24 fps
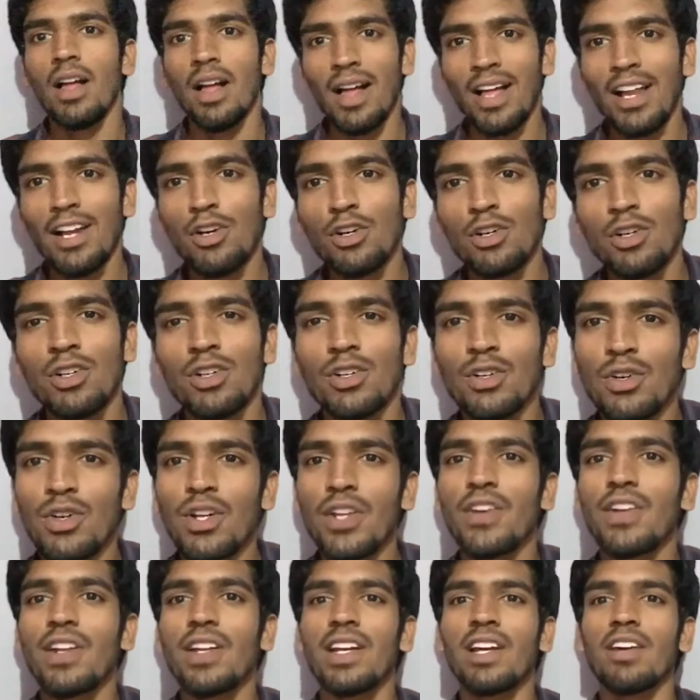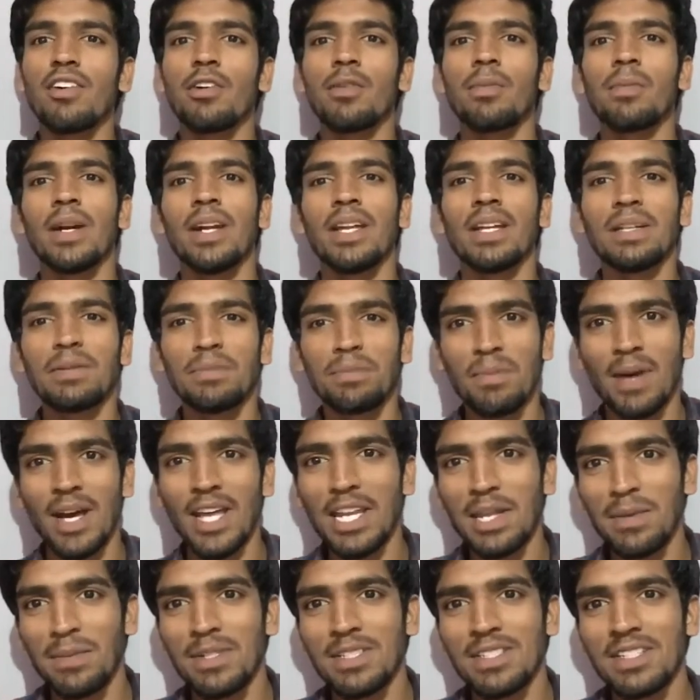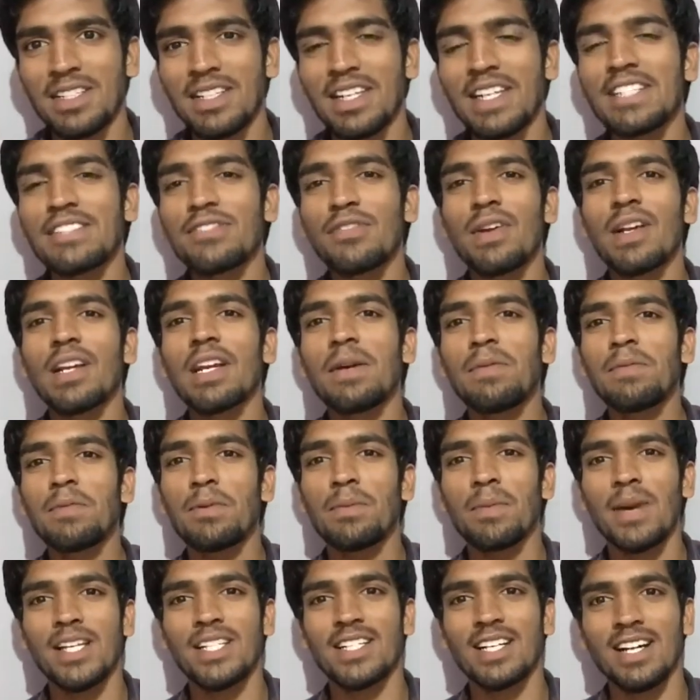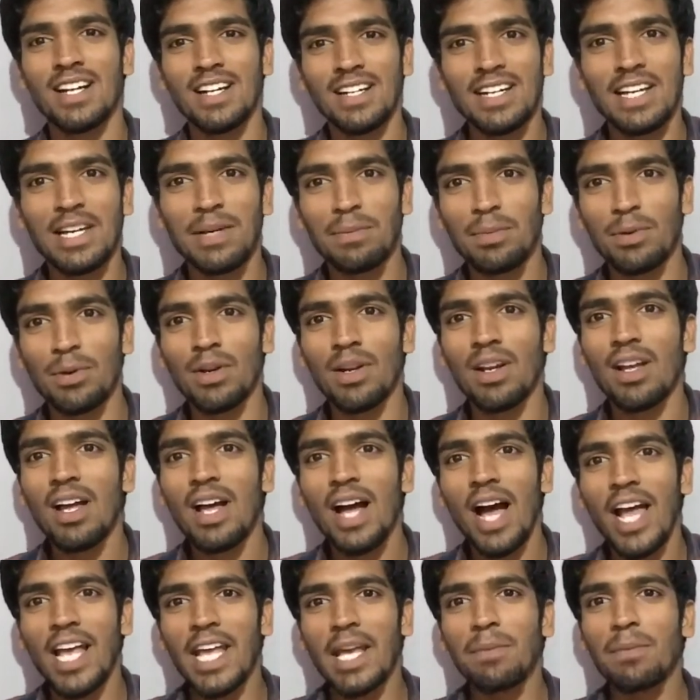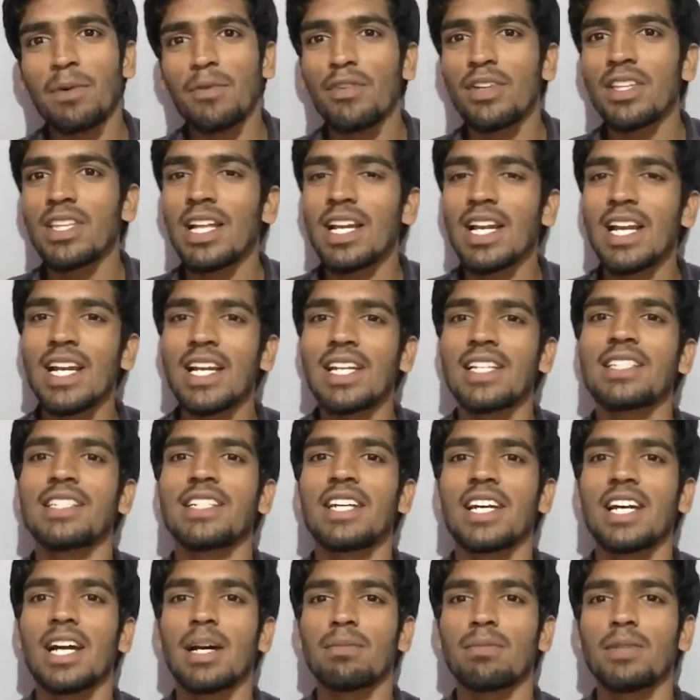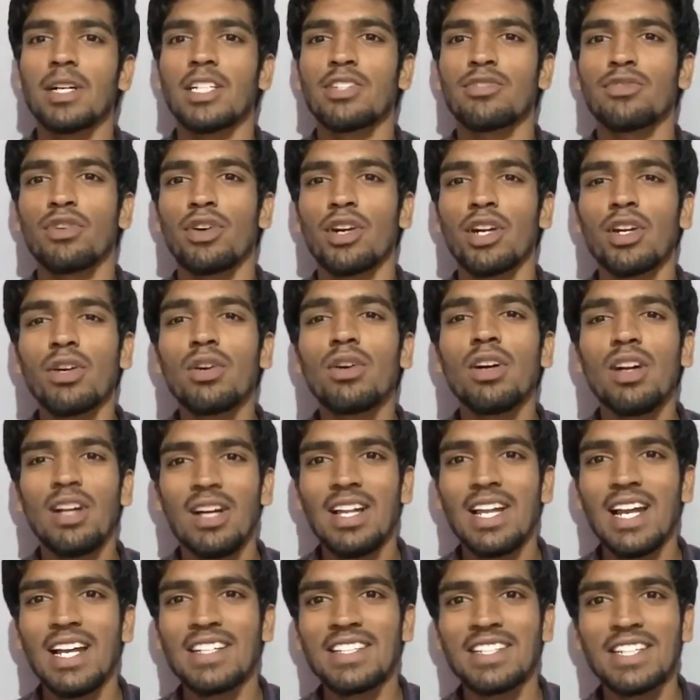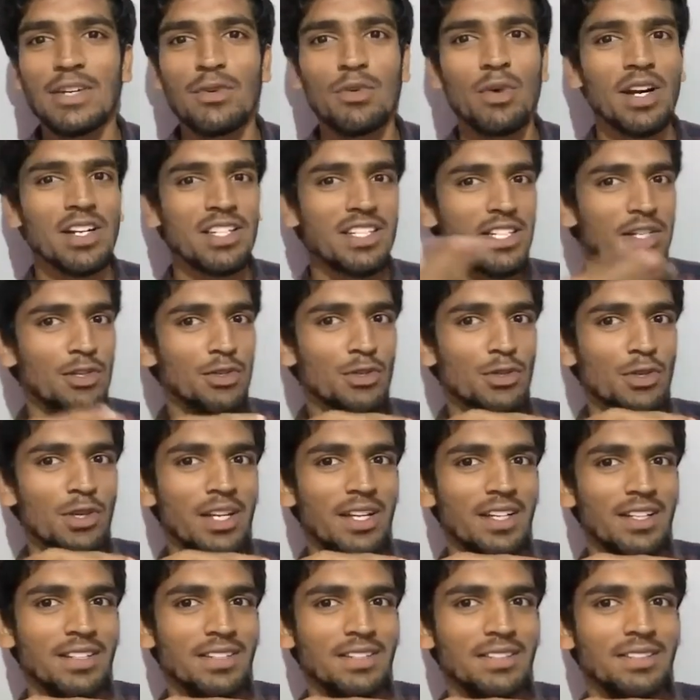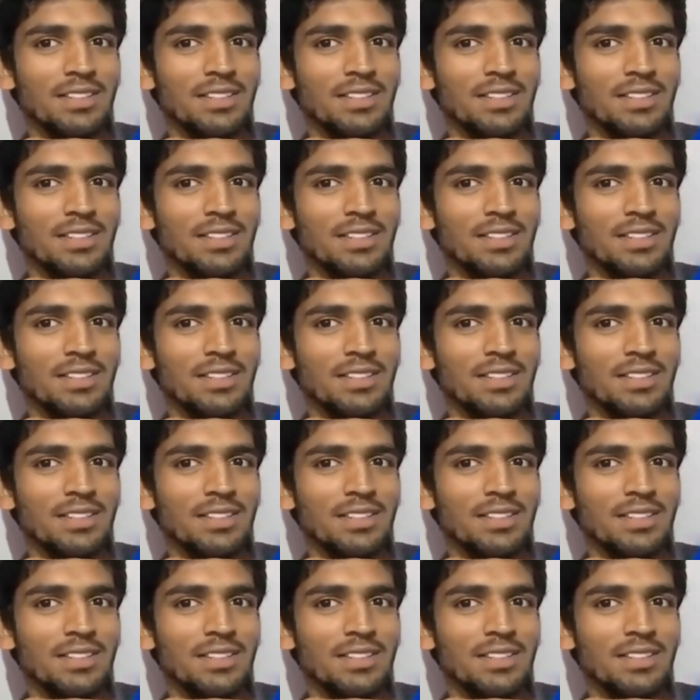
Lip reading: Hello, good evening everybody. My name is Dinesh. Welcome to my channel Tech Pool. I came up with the latest tech updates for you. Let's see what's new today.